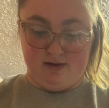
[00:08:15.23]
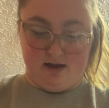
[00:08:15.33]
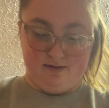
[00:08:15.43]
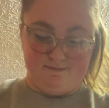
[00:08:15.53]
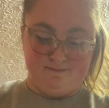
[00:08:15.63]

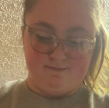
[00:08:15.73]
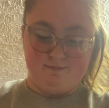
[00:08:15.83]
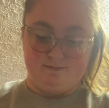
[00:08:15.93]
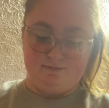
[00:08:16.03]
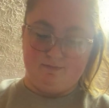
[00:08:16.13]
my
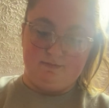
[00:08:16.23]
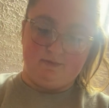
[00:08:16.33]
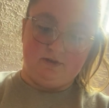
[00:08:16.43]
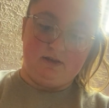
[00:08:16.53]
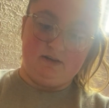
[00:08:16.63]

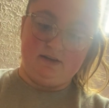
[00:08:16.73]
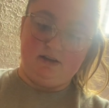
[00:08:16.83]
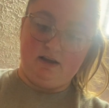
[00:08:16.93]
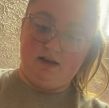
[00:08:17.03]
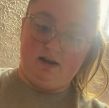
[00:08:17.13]

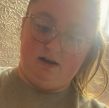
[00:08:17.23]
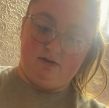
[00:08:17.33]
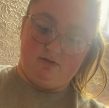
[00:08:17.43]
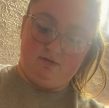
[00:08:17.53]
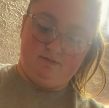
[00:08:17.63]

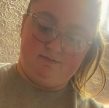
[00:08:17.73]
container